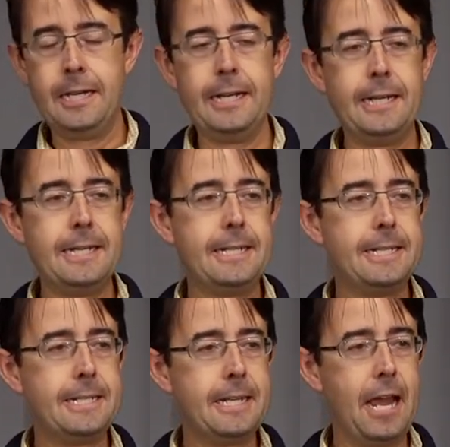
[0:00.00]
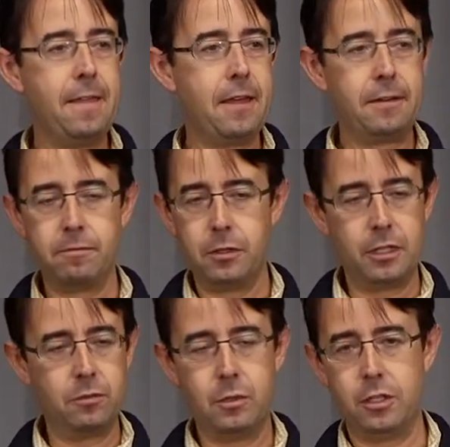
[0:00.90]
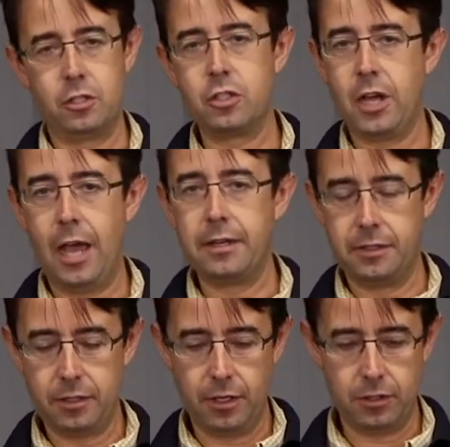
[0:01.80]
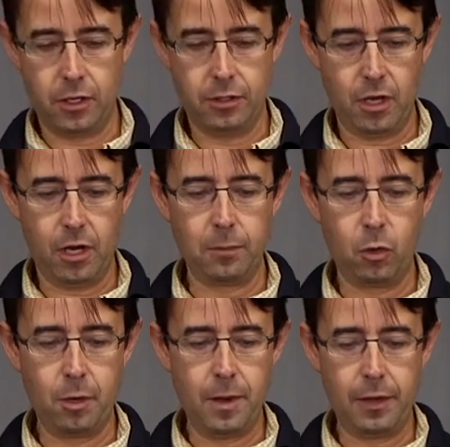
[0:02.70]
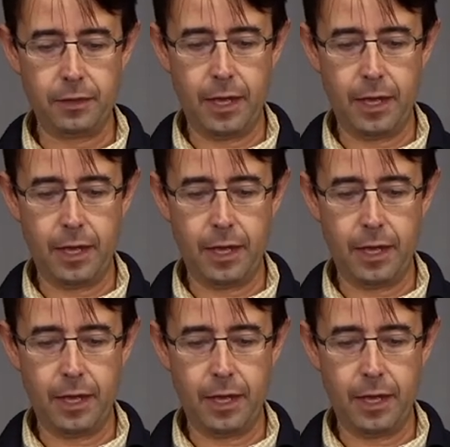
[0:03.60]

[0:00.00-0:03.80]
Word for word: Uh, and then we can, we can just chat and, and, and, talk more about